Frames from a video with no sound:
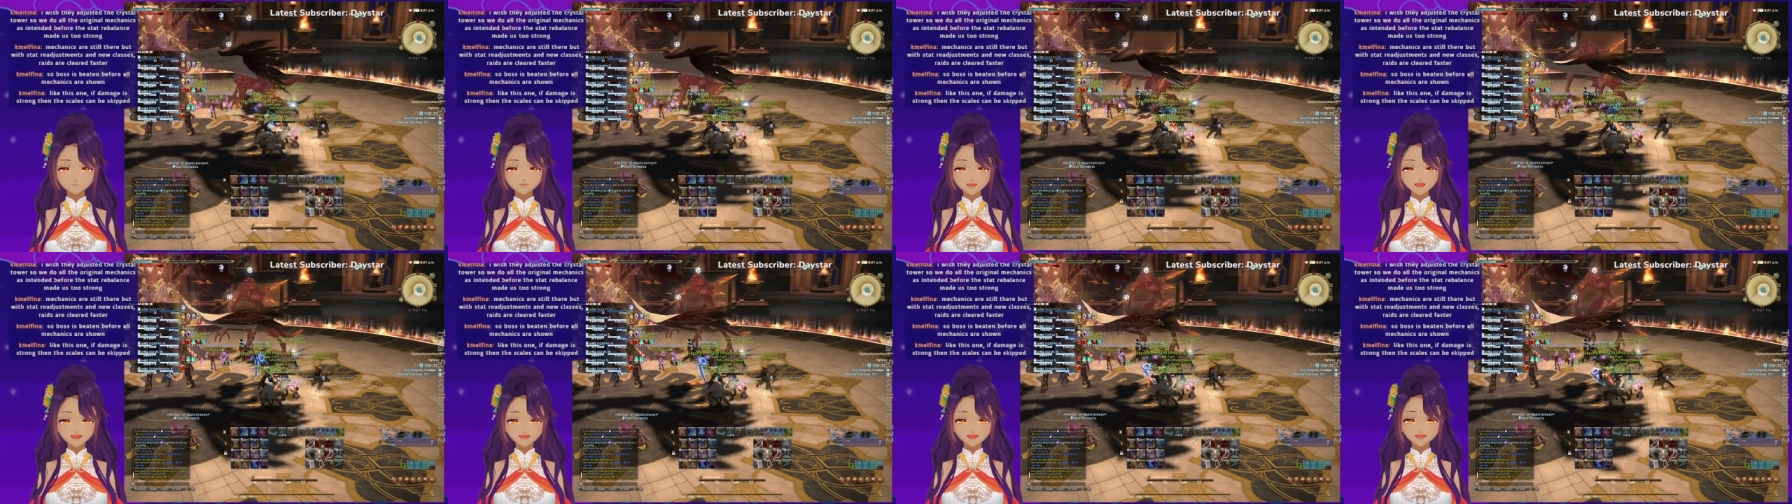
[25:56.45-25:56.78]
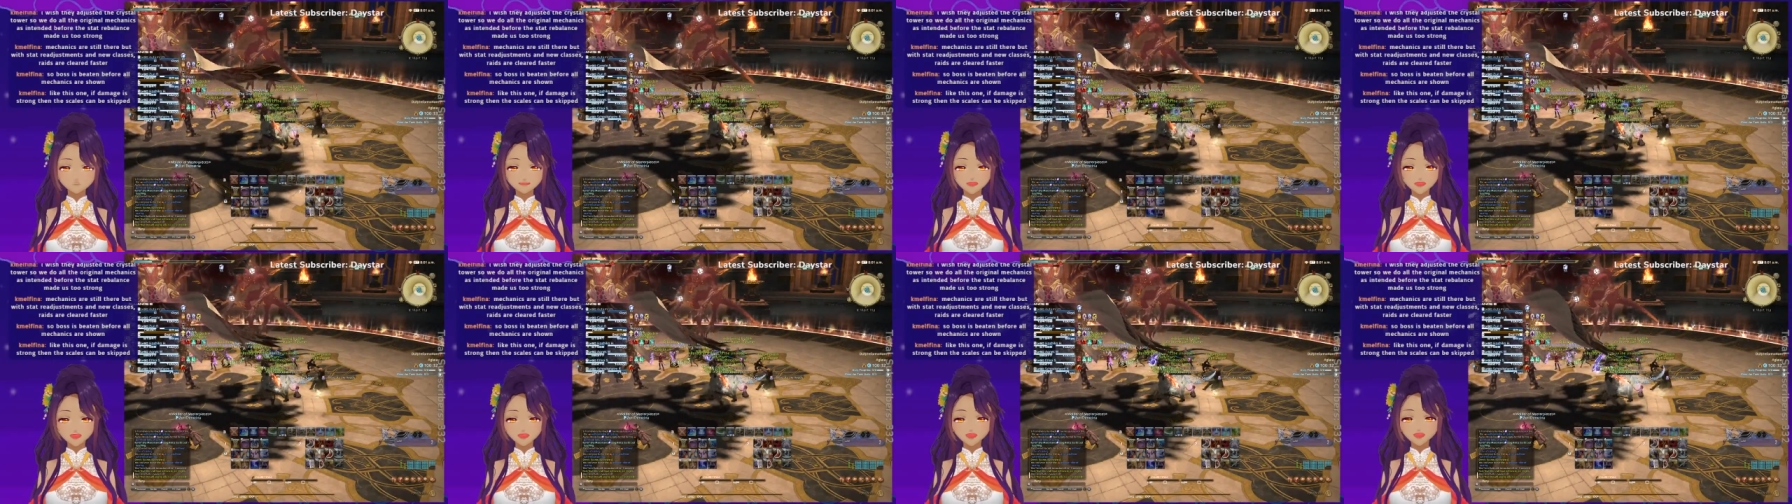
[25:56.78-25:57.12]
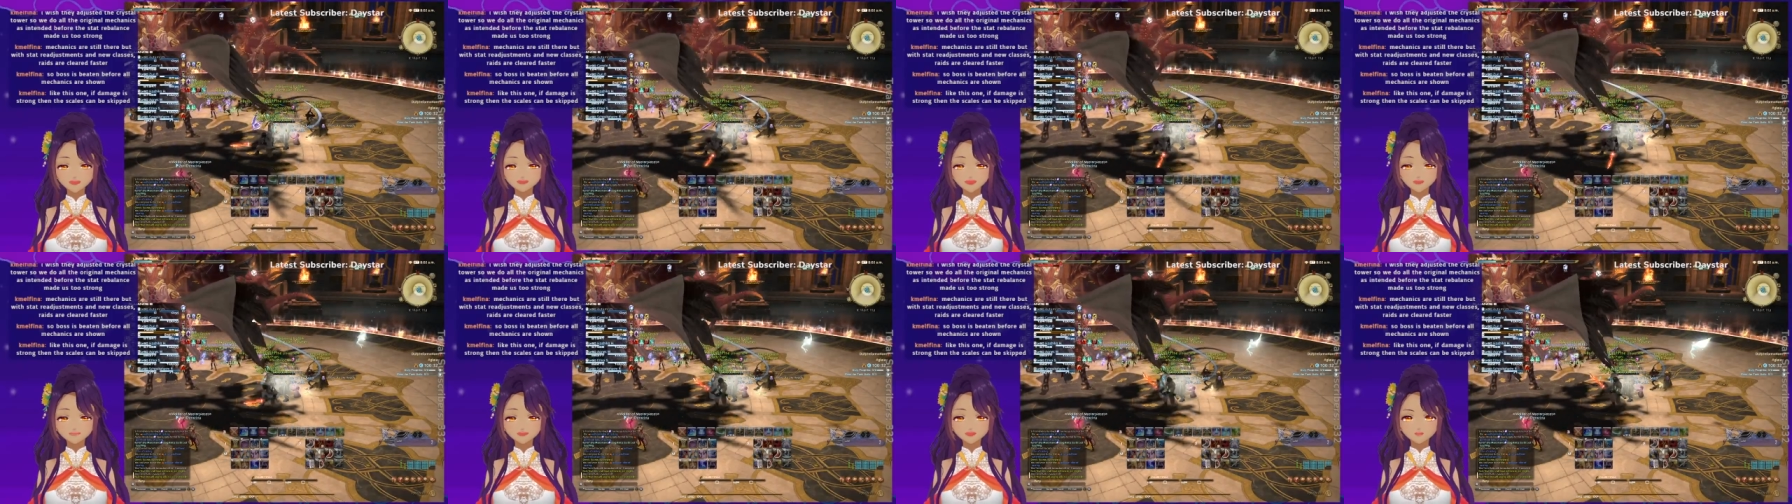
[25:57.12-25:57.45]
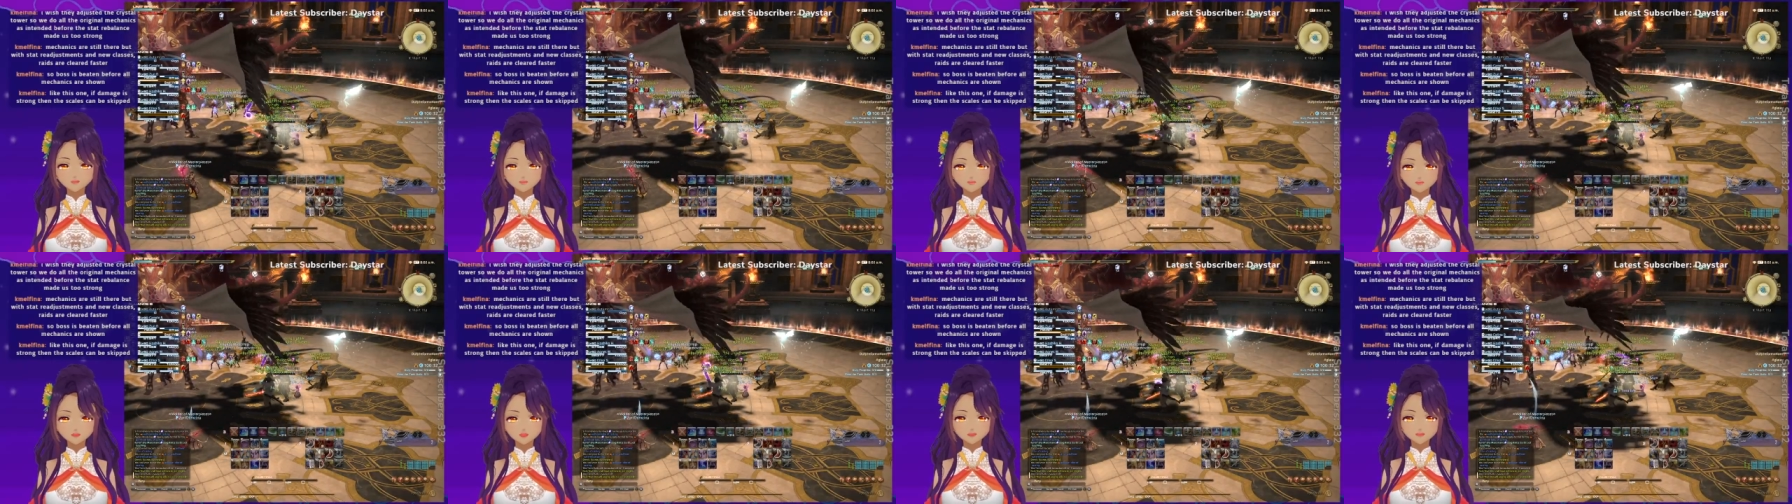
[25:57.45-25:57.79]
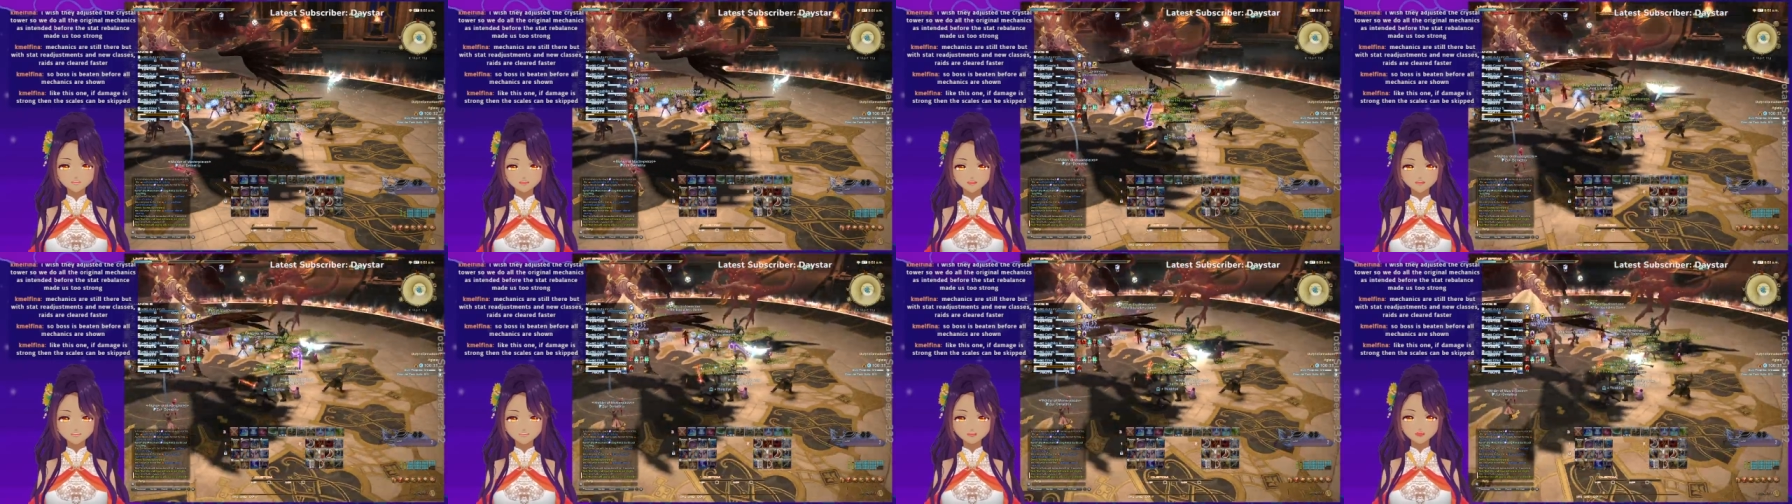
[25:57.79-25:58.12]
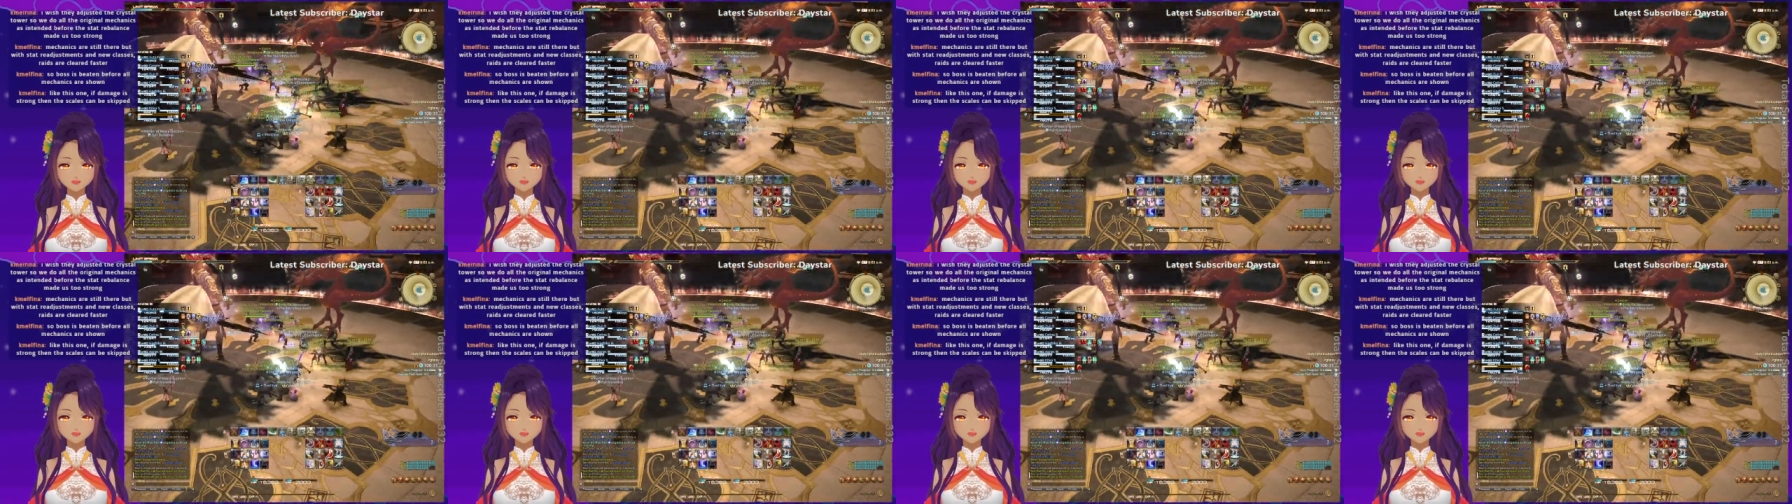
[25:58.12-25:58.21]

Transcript: Like, I saw it was on me, but they kept